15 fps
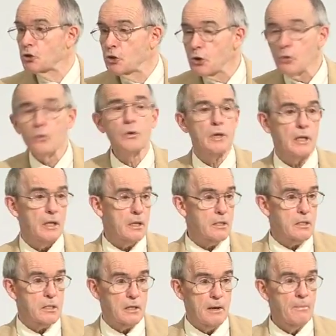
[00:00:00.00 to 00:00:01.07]
do
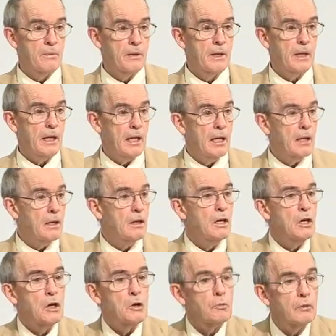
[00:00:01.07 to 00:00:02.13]
this in